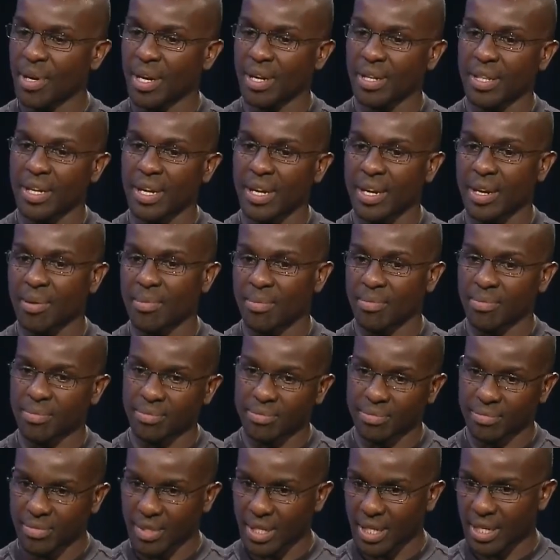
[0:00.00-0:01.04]
marathon, I
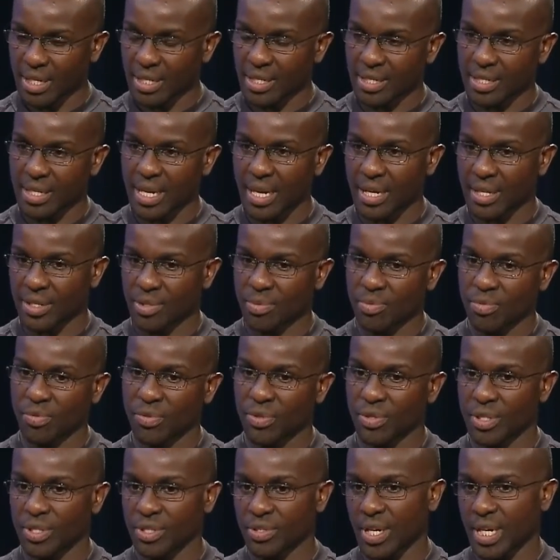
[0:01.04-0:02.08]
decided to move
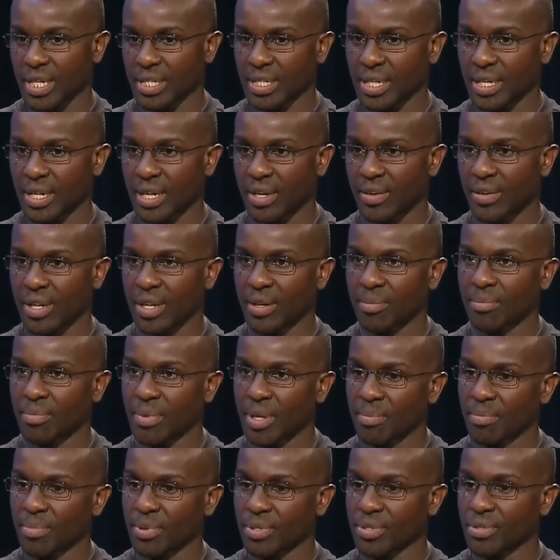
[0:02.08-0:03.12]
to the tri-state area and,
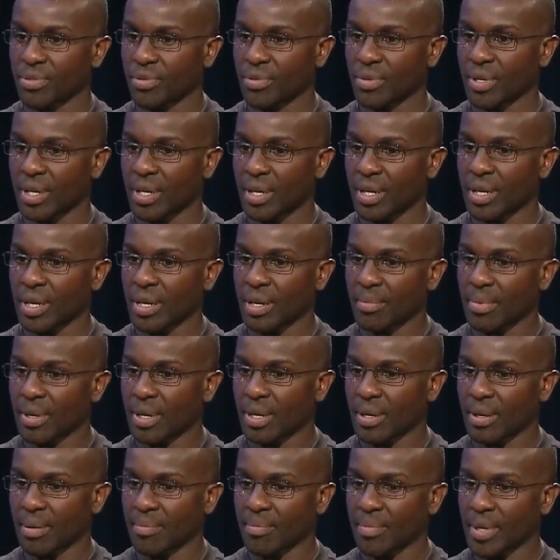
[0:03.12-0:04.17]
and pursue a,
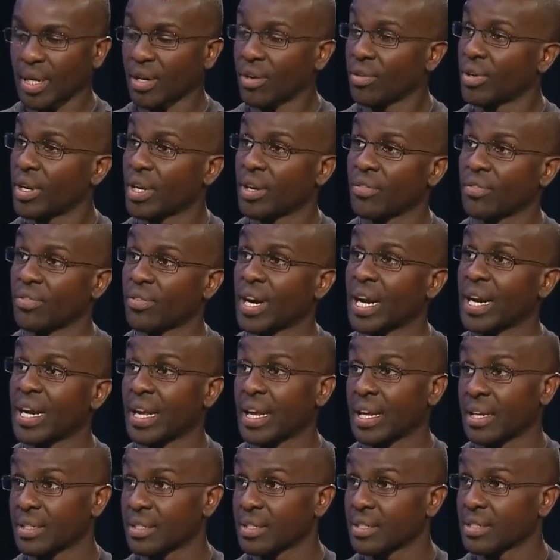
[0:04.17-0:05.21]
um, a, career in
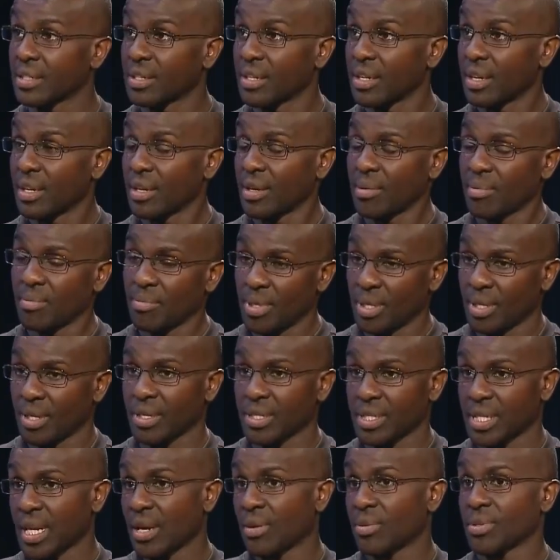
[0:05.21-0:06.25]
finance uh -huh.
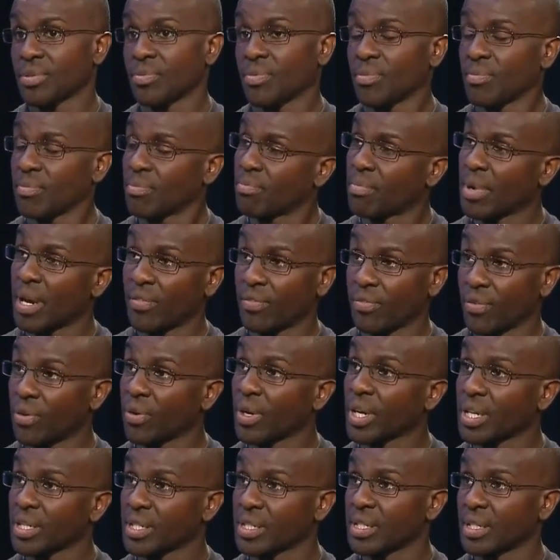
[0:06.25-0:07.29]
because that was my
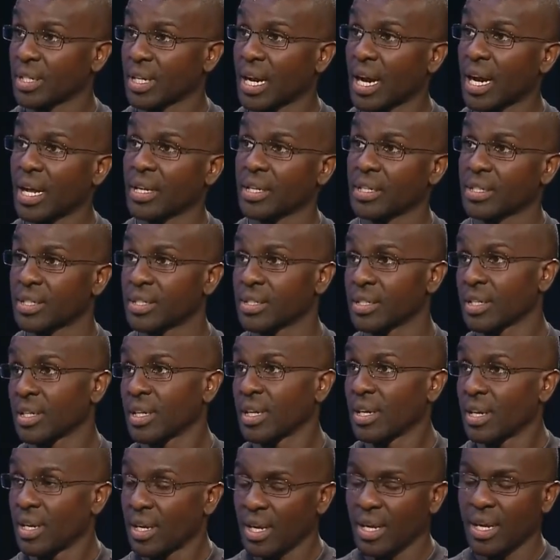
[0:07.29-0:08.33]
focus in college.
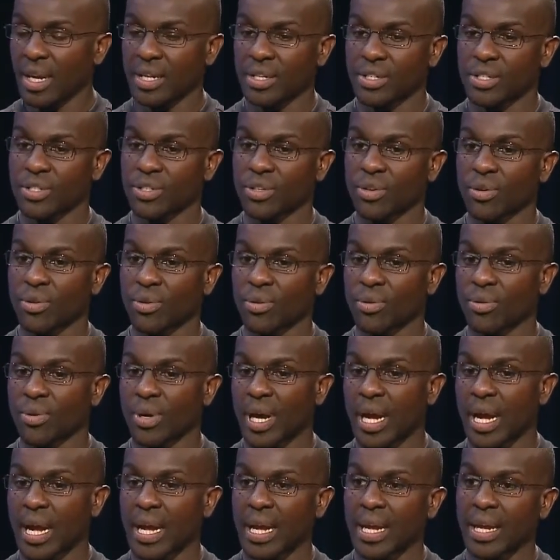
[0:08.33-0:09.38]
And so
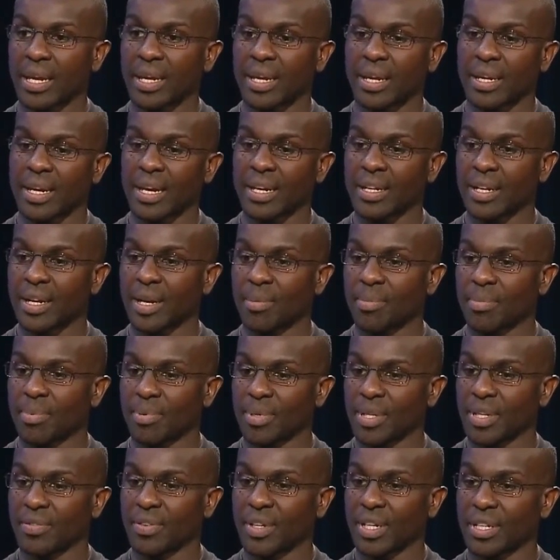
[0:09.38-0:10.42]
I ended up
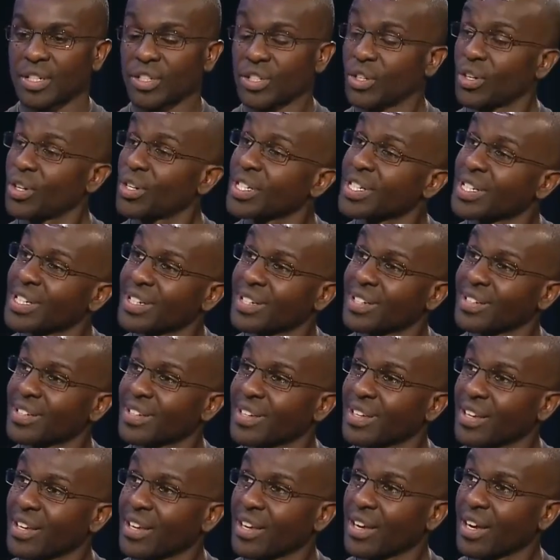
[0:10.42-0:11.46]
living in Jersey
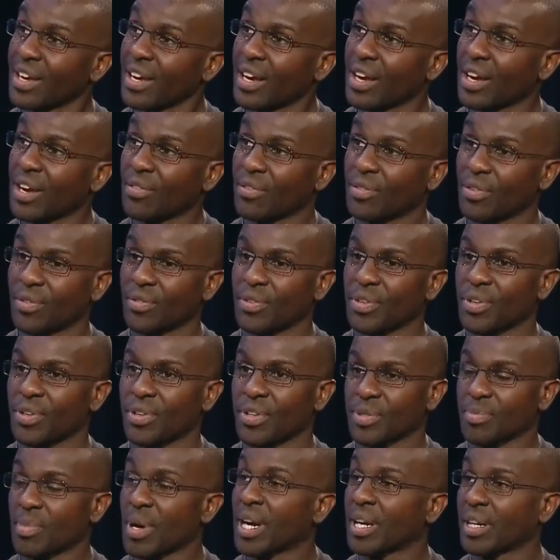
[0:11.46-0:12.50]
uh, for a few
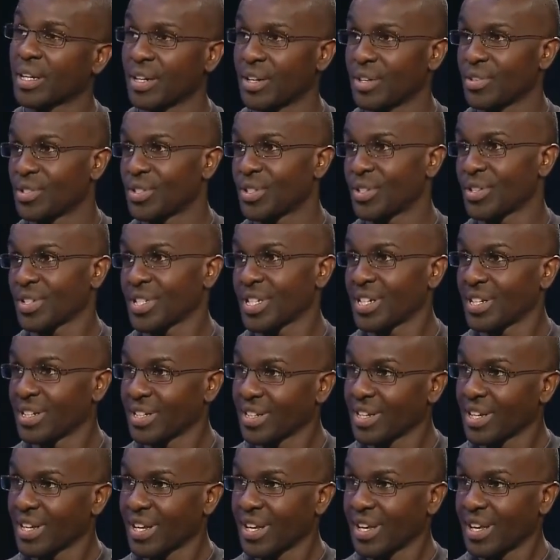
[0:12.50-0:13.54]
years, Montclair, New Jersey,
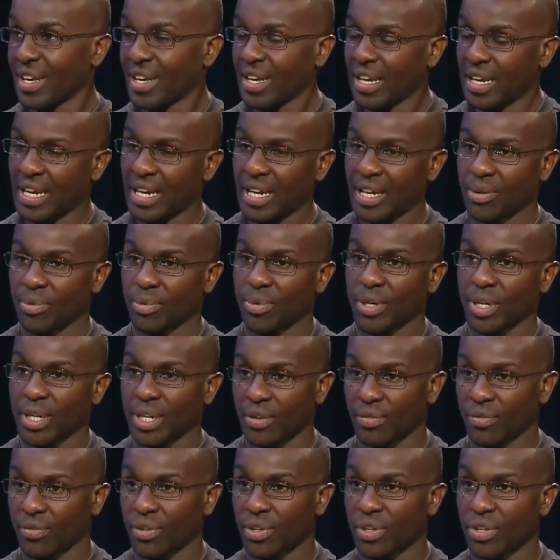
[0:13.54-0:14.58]
and
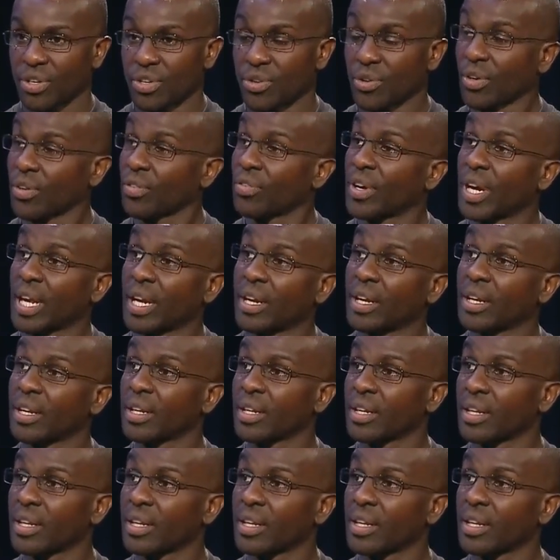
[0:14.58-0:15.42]
working for the New York Fed.